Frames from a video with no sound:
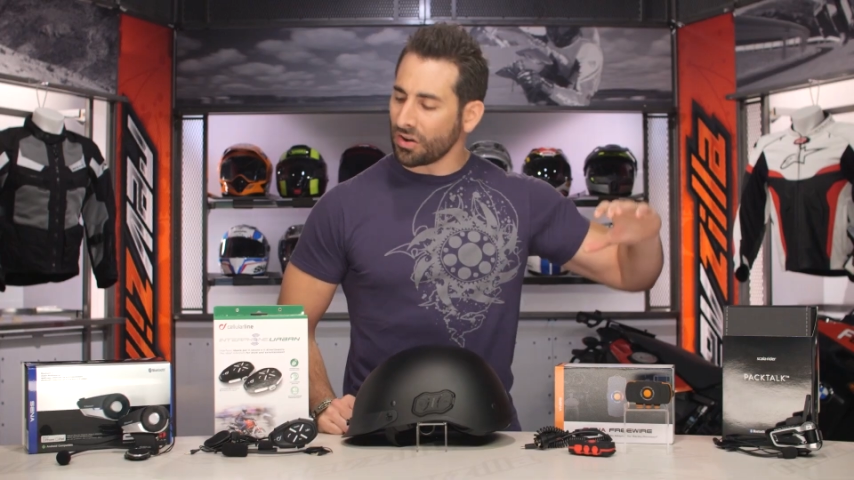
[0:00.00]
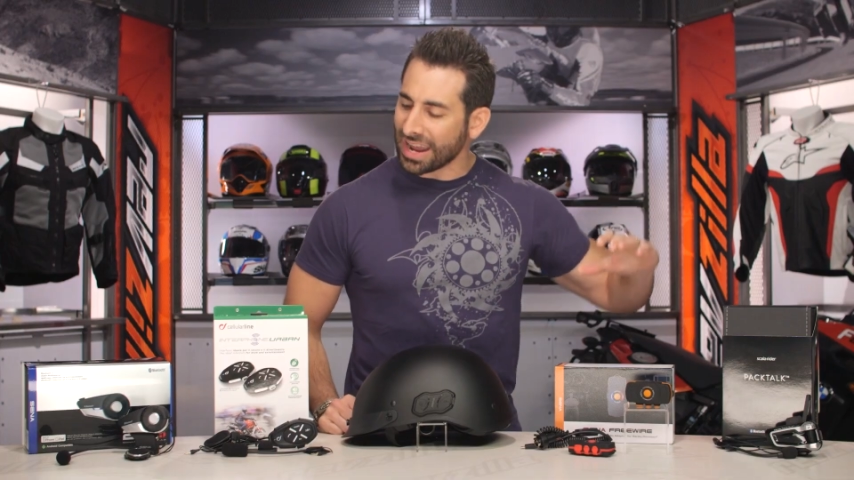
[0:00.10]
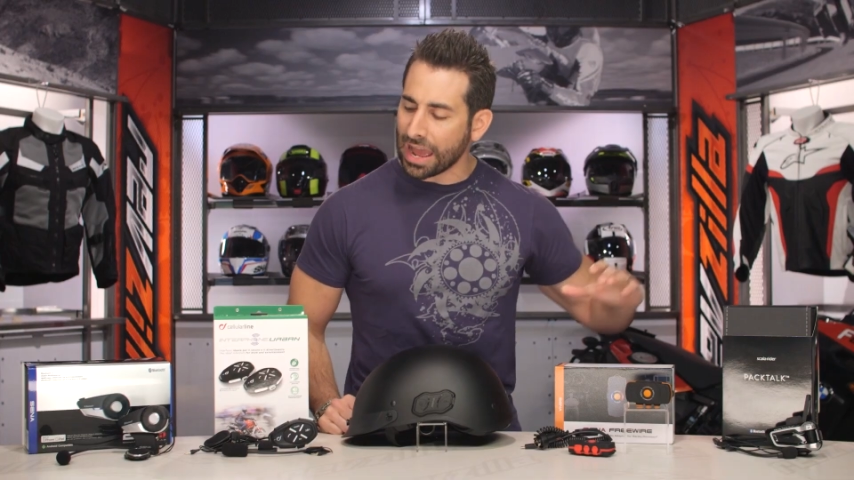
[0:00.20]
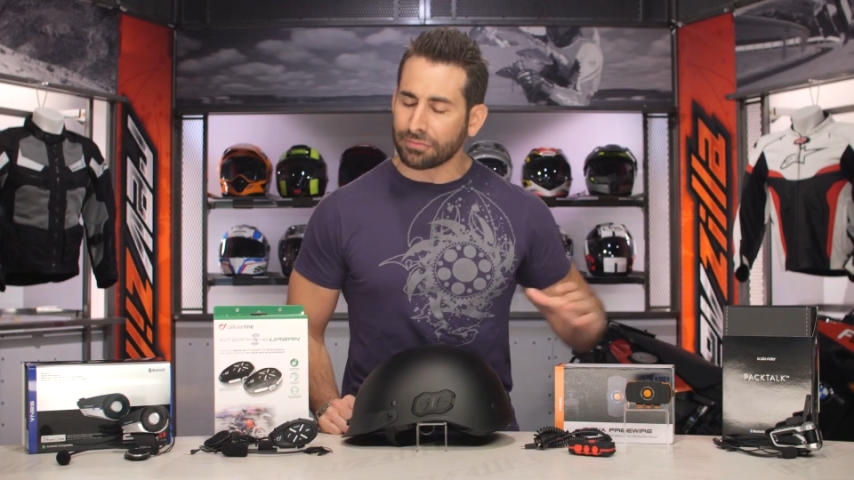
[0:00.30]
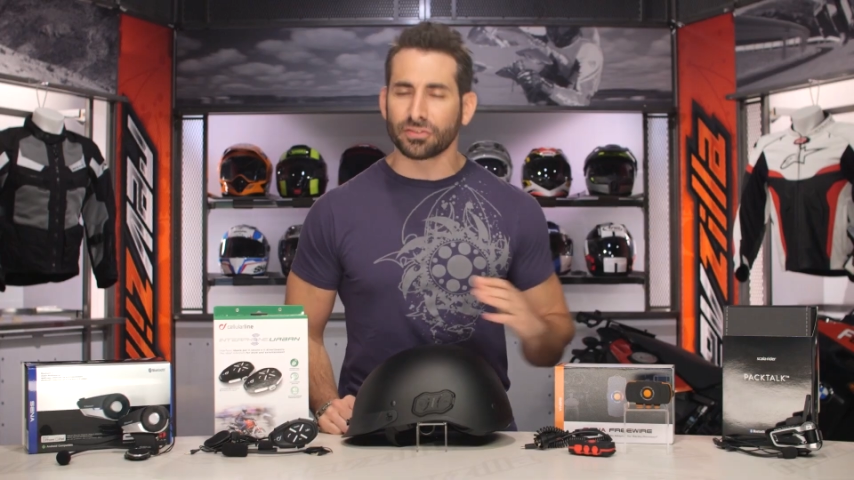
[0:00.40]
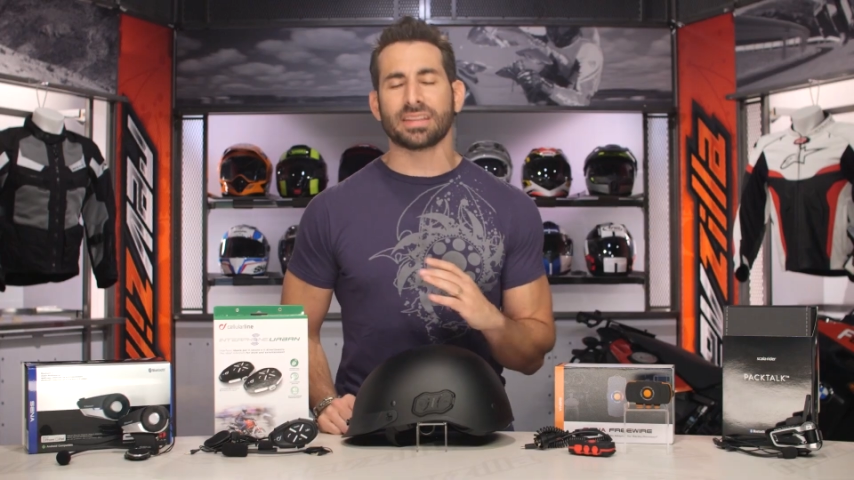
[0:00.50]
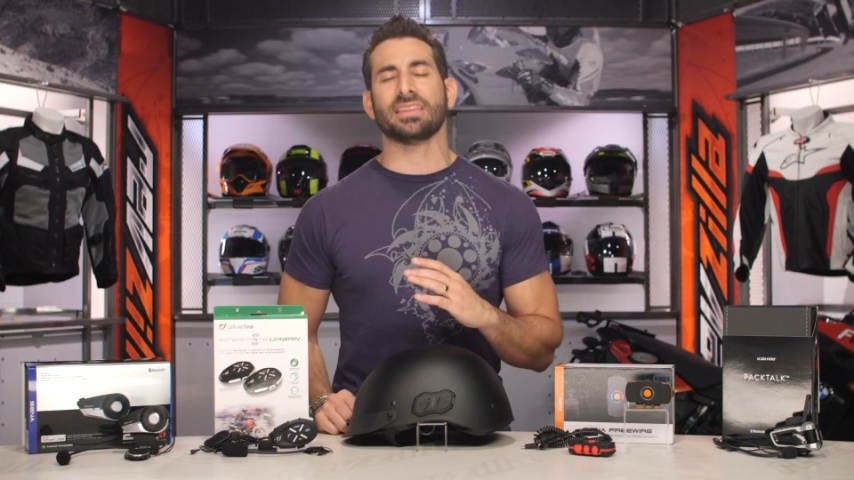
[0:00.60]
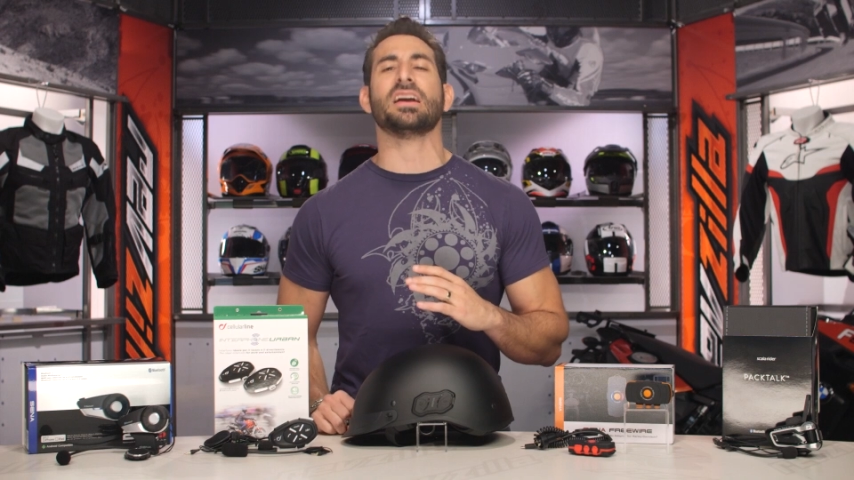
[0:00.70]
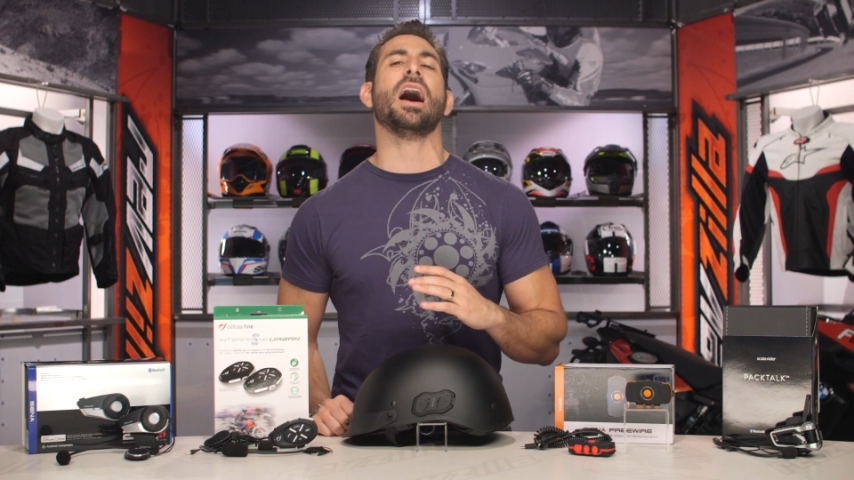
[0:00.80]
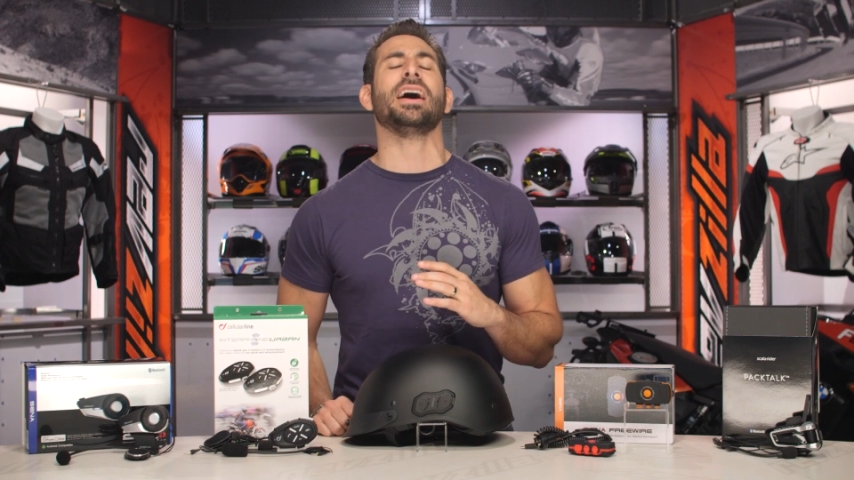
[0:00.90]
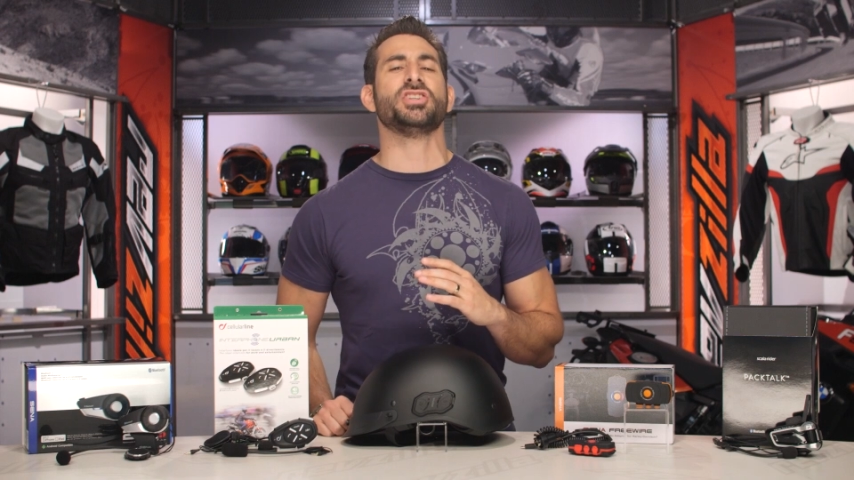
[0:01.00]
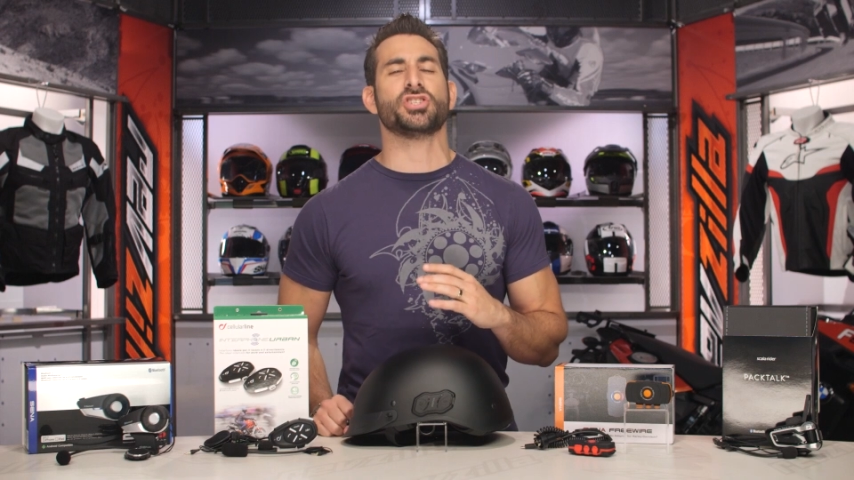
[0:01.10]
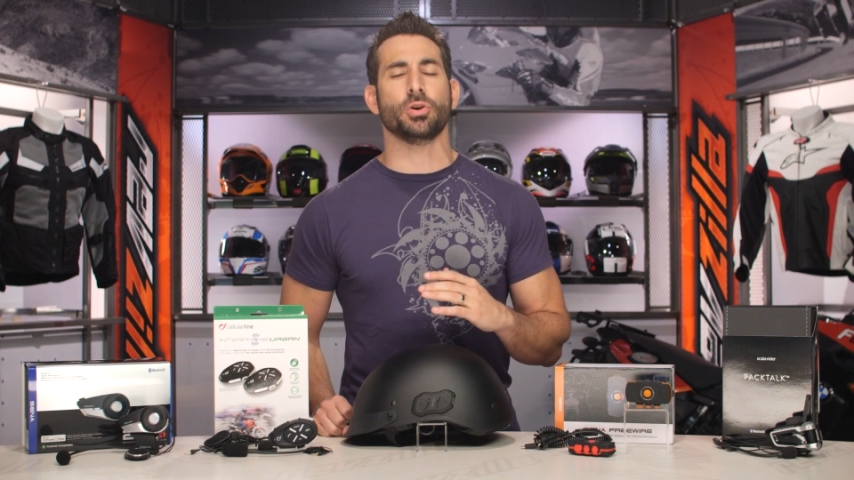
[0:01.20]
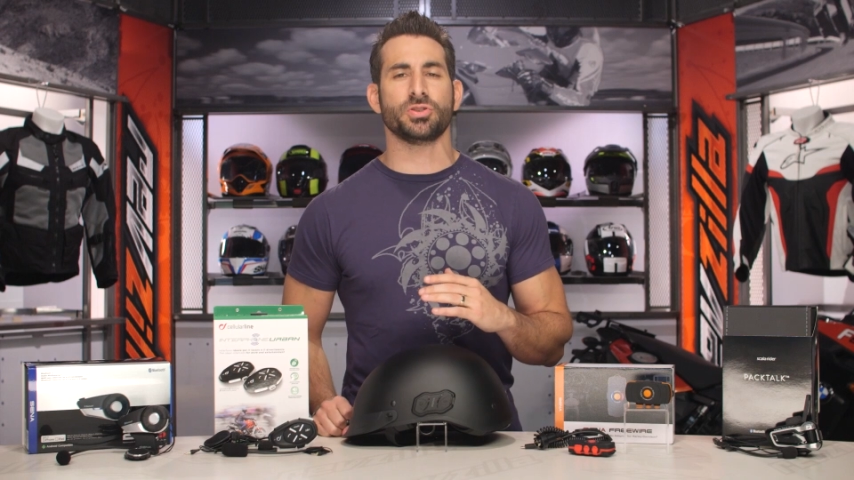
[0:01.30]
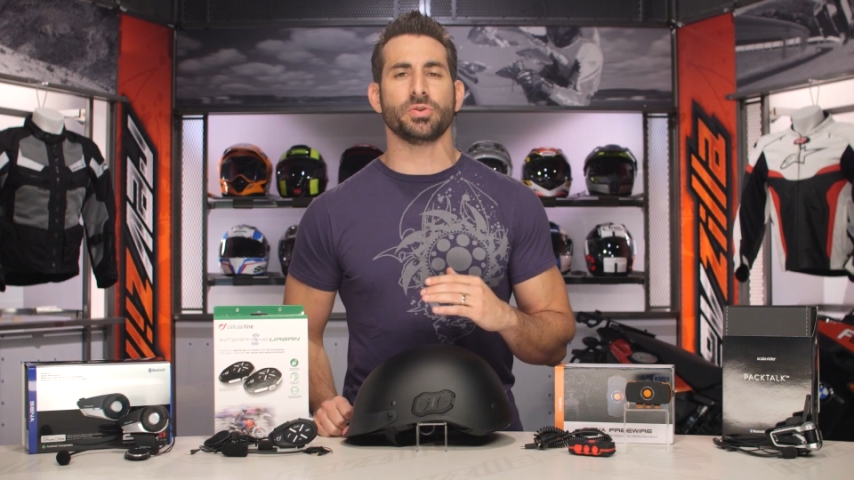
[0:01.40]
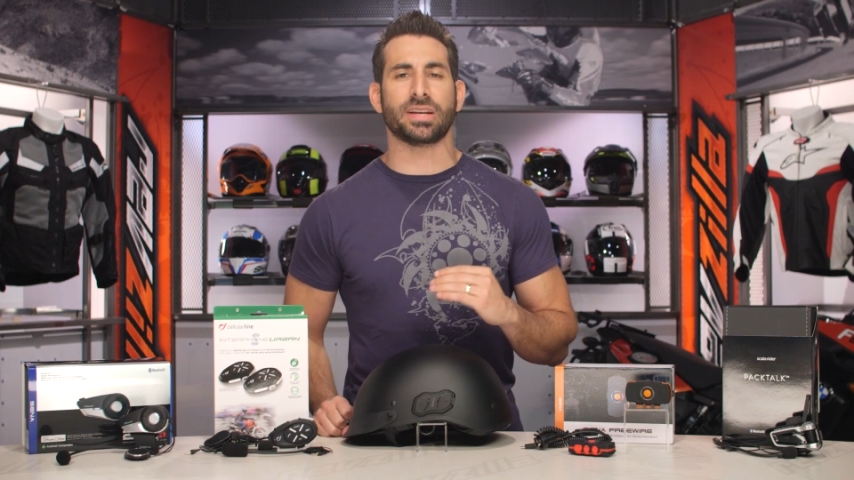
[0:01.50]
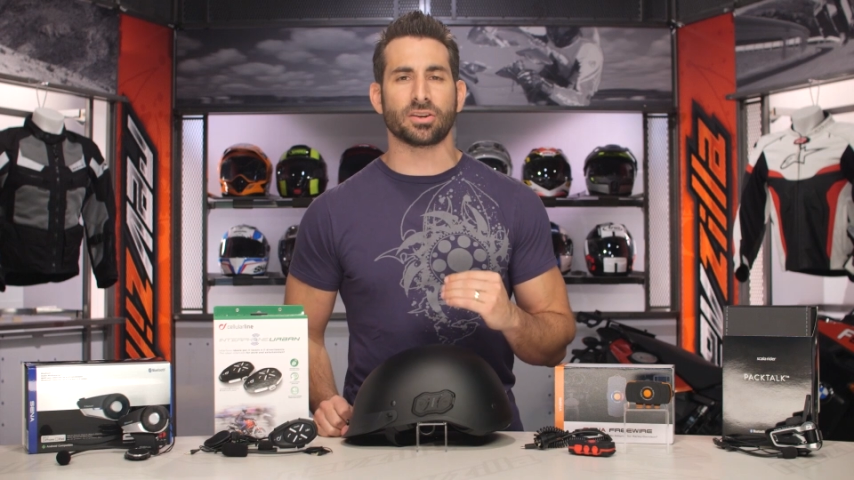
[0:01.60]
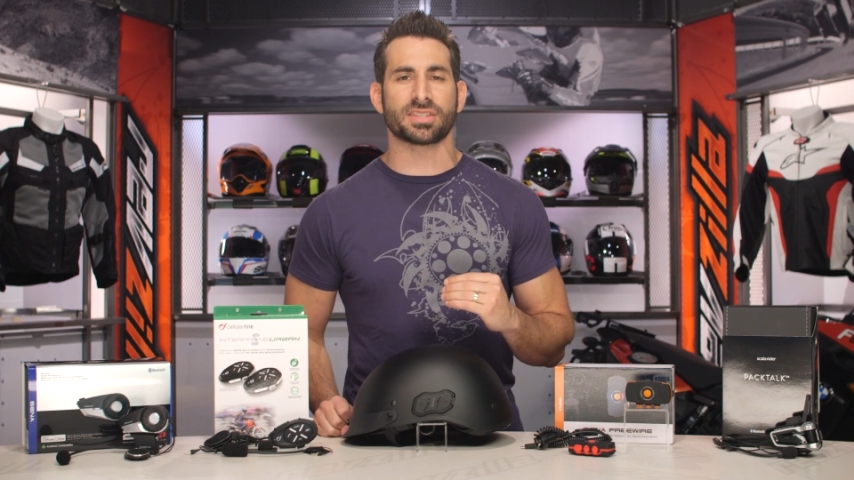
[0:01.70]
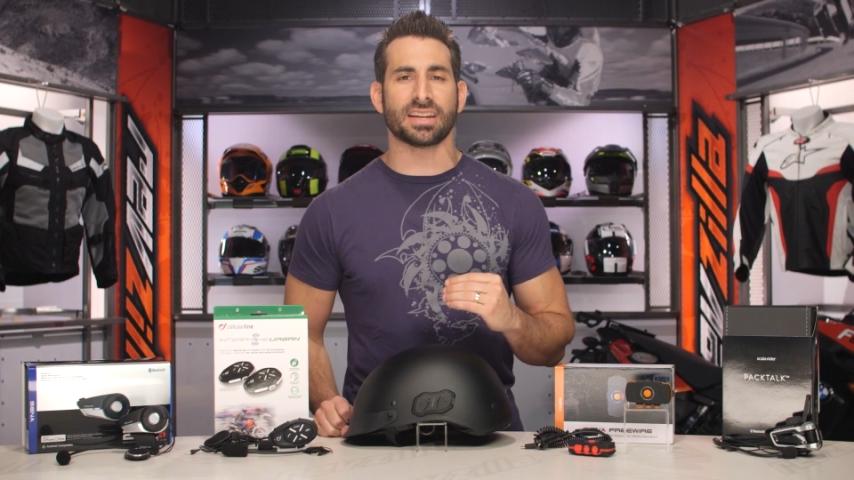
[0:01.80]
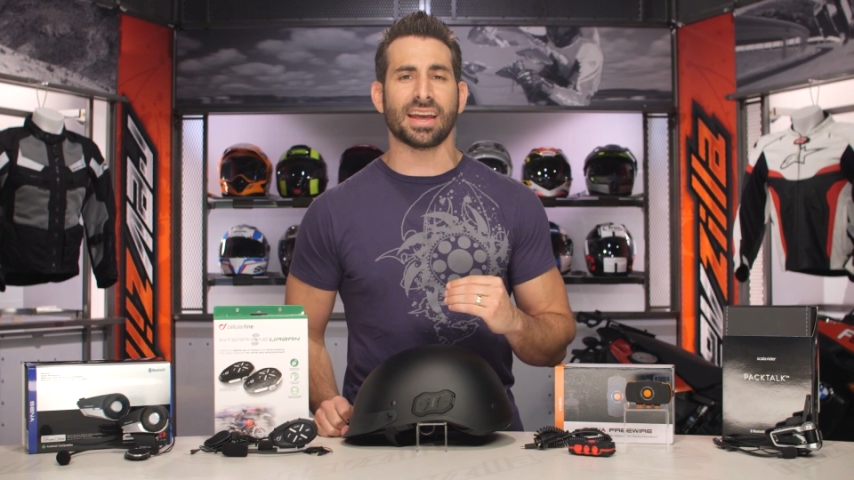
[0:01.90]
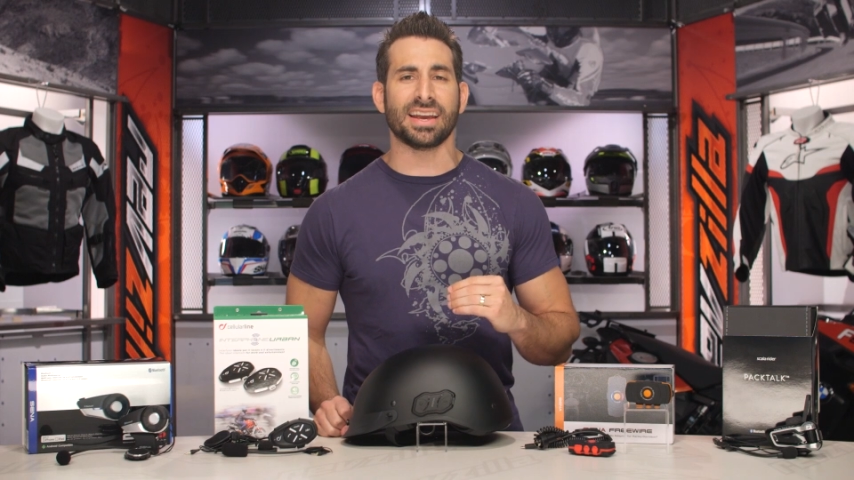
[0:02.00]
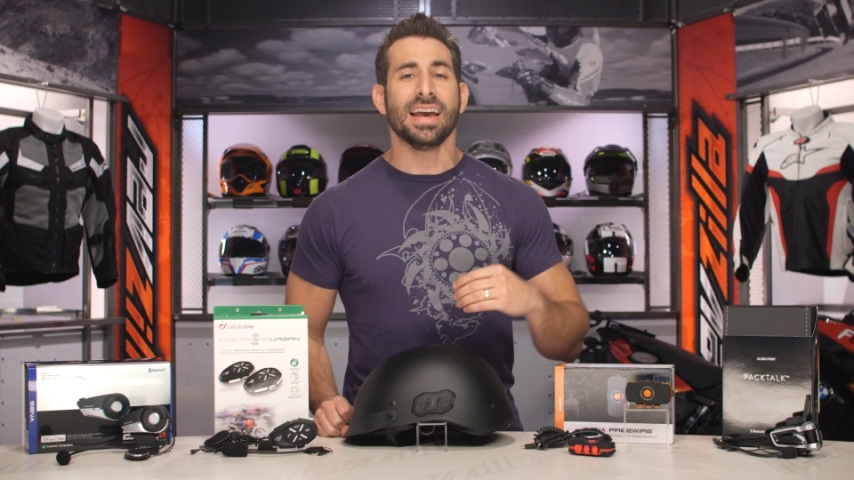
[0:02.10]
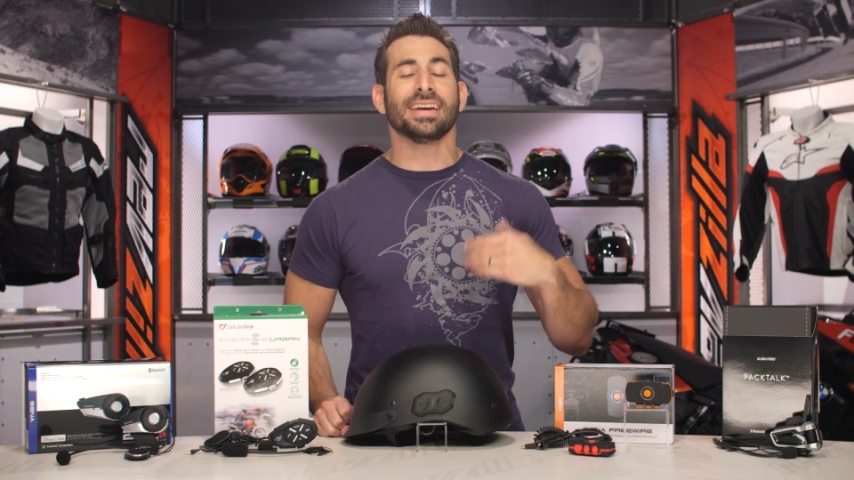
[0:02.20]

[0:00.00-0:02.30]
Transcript: on everything I showed you here today.